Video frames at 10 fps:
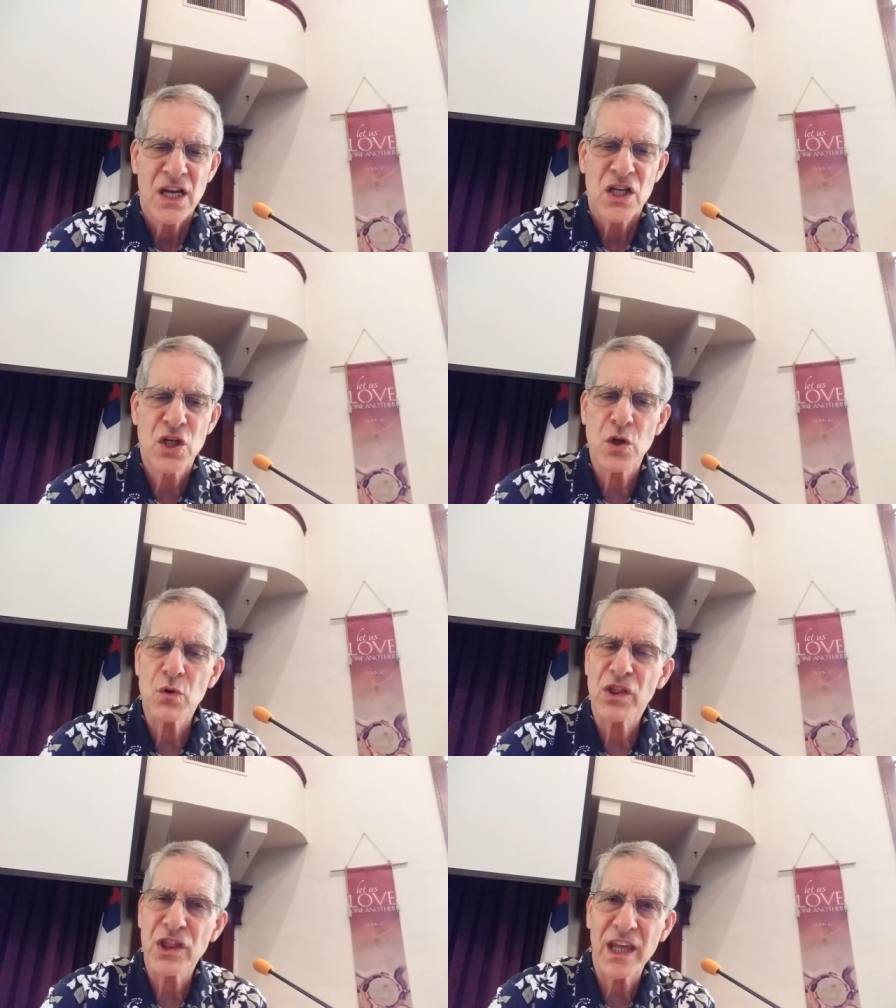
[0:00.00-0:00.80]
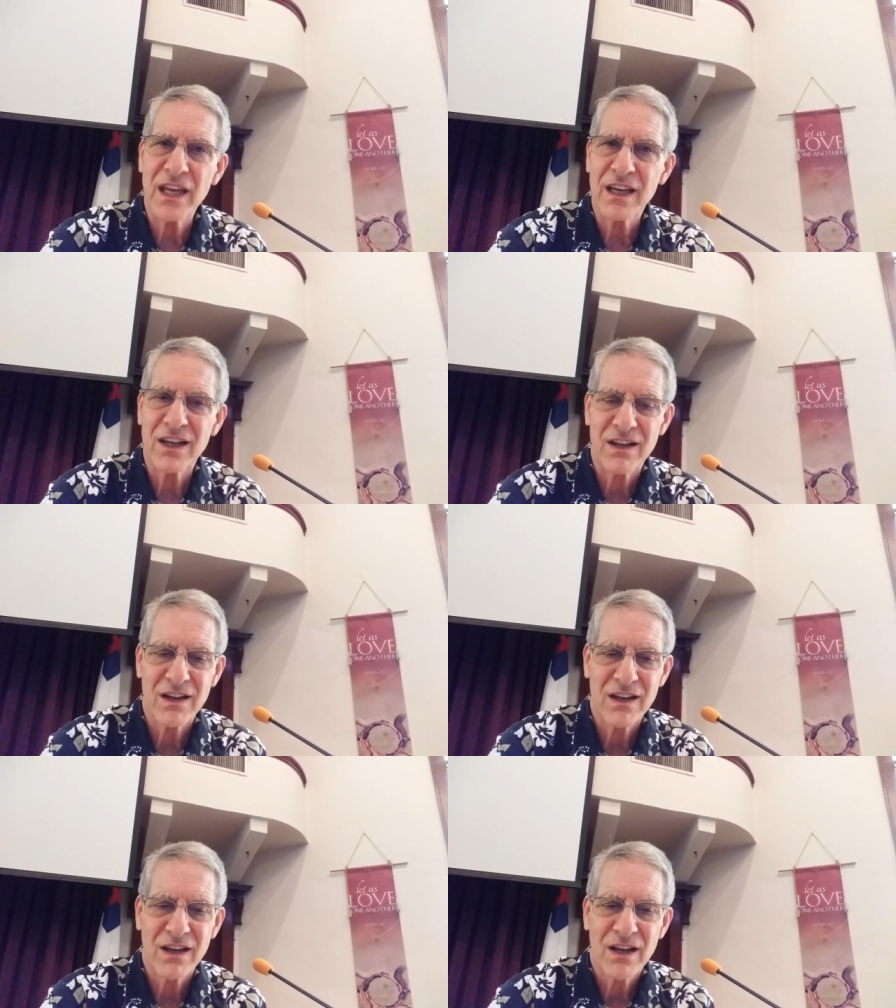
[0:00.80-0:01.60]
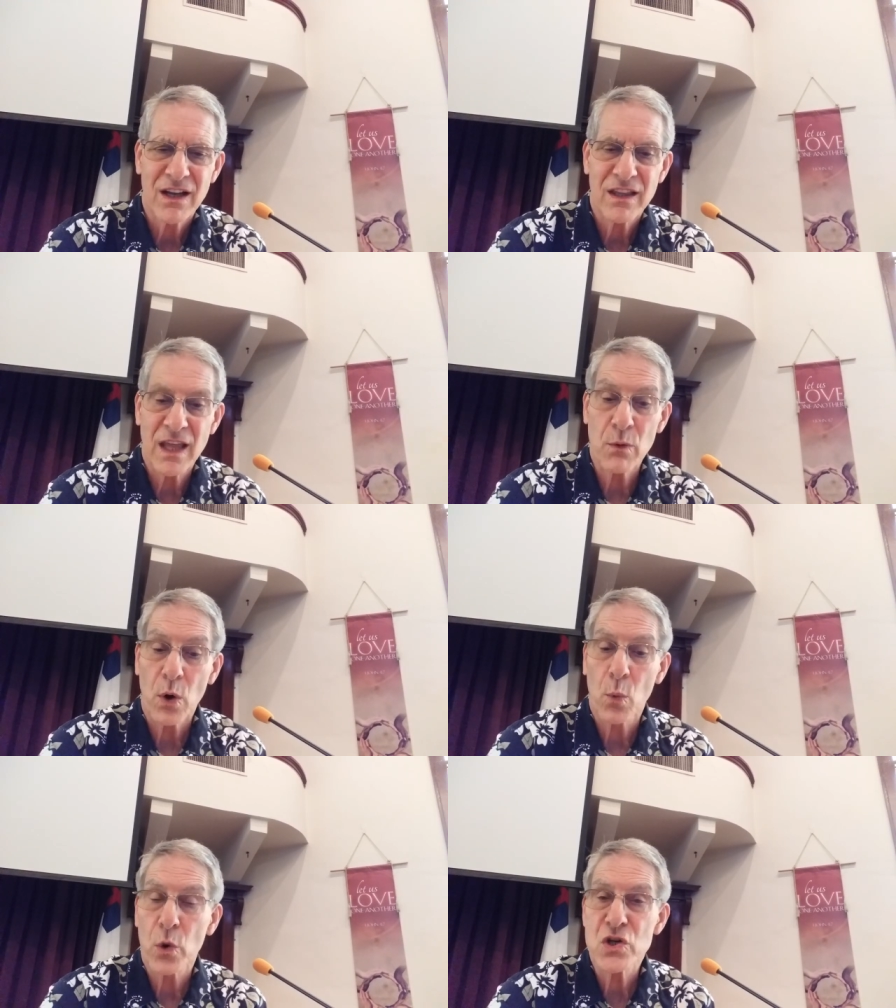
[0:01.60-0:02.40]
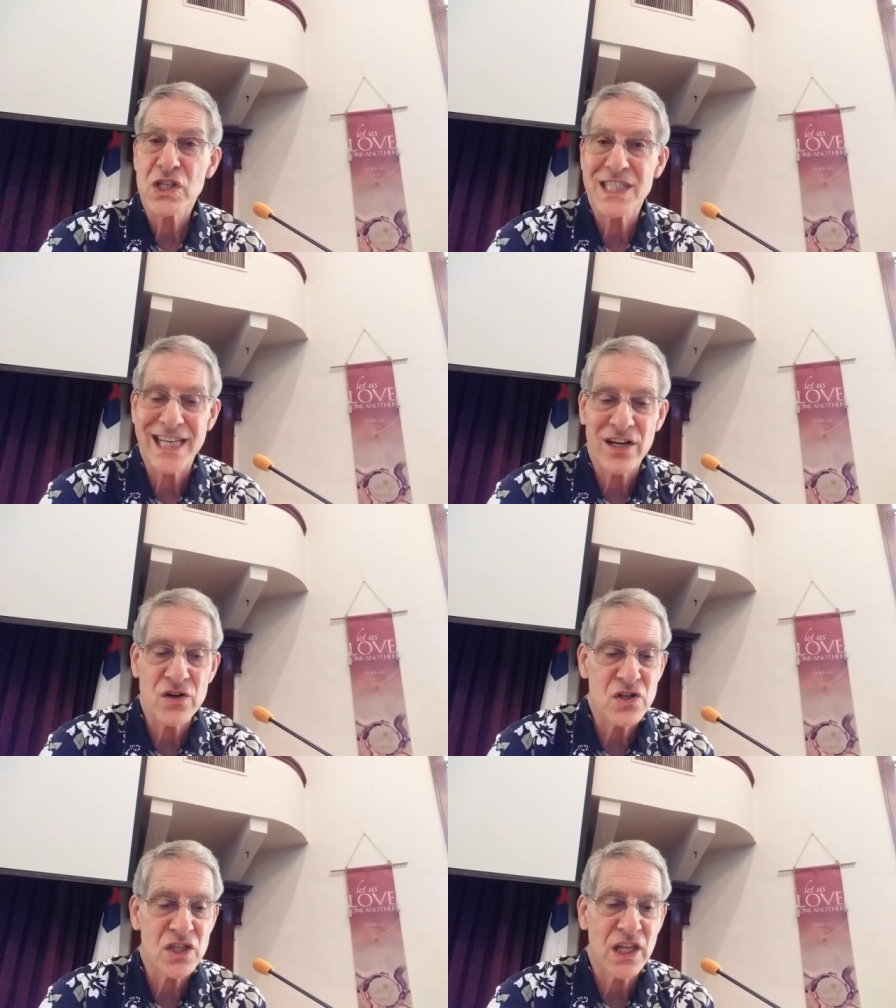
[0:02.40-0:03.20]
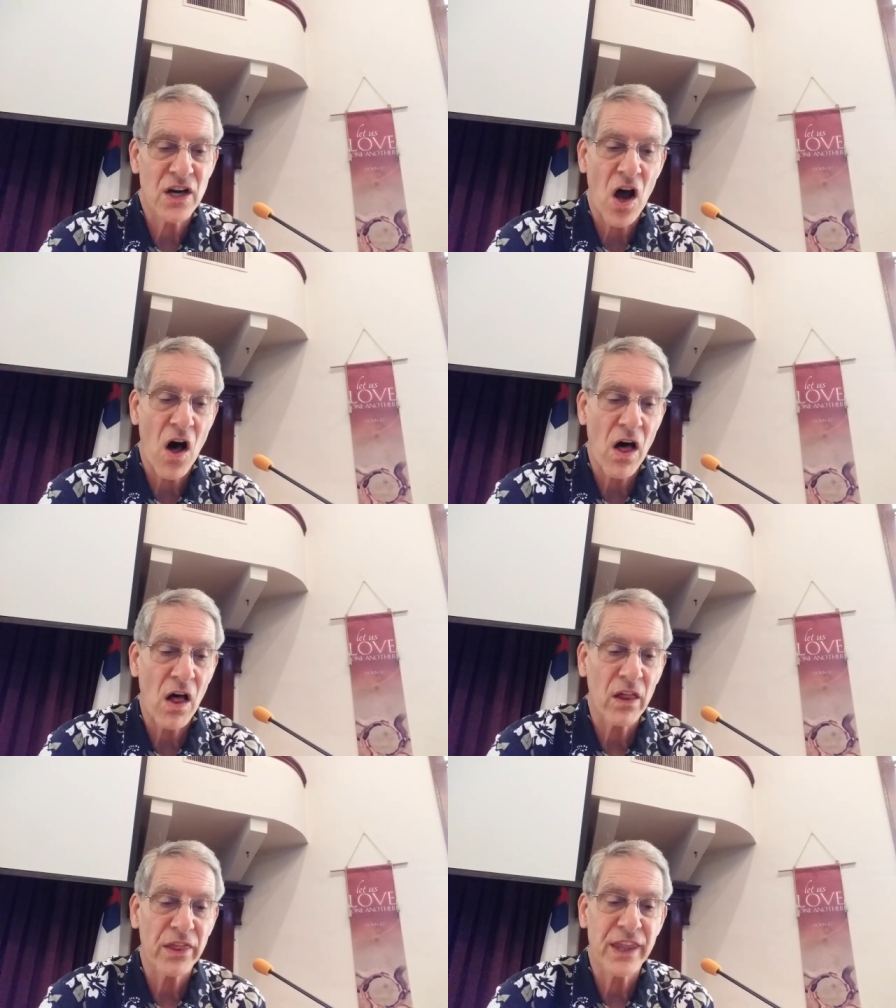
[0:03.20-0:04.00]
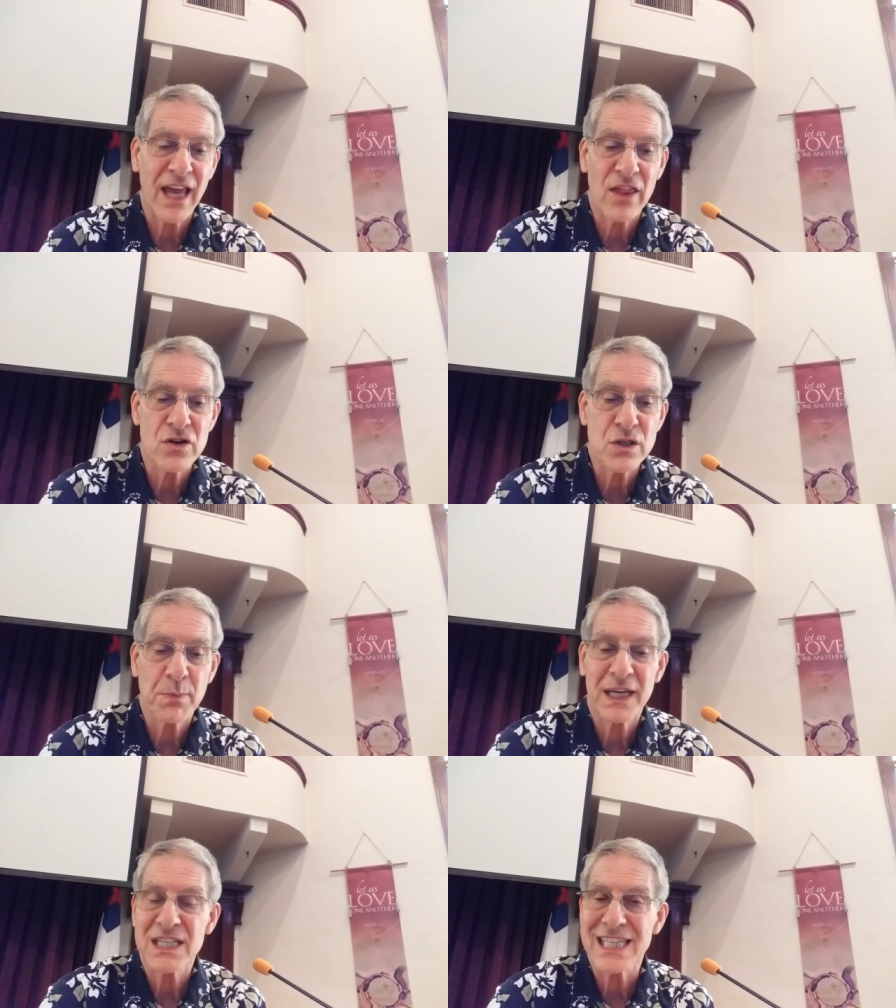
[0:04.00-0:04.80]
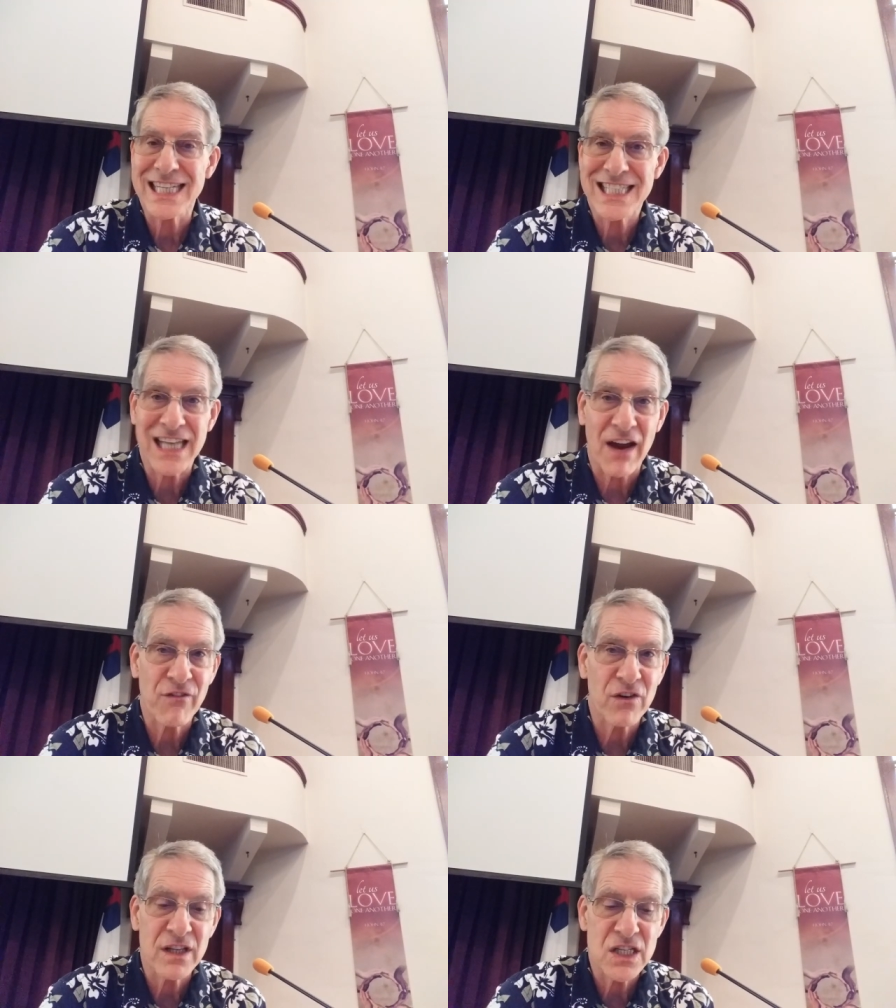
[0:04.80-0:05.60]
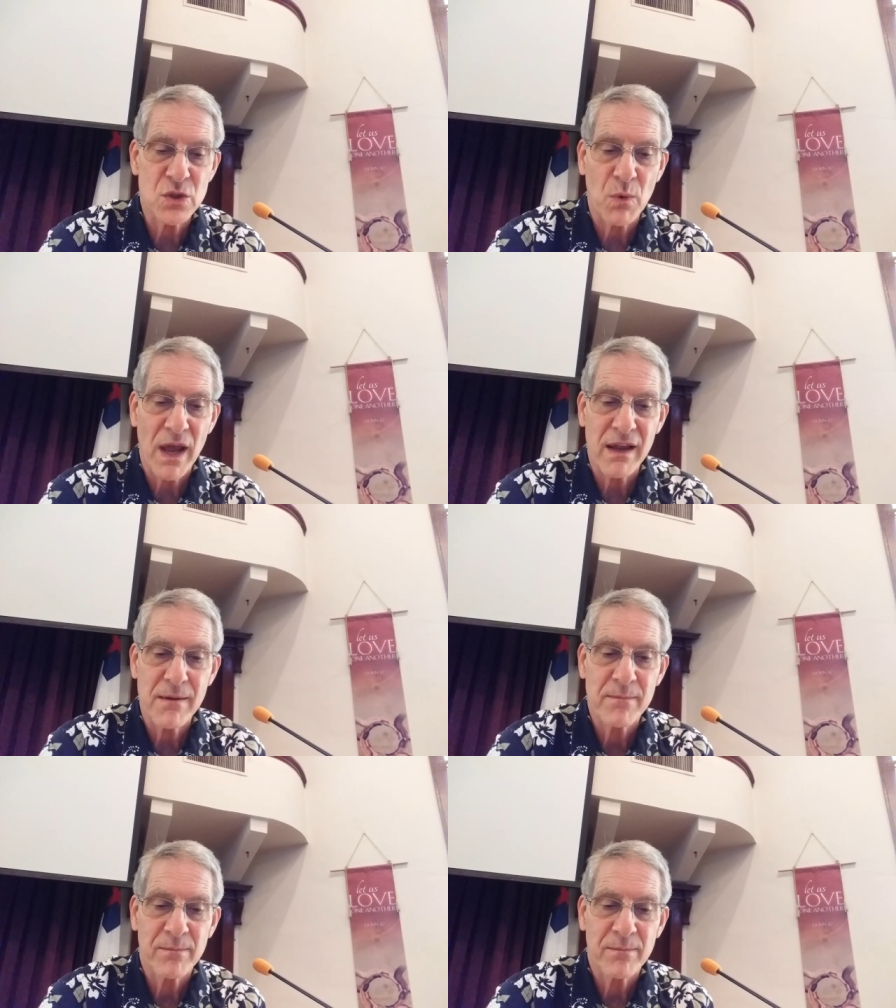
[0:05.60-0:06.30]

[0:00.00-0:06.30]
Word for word: do you think they were worse sinners than all the others because they suffered this way?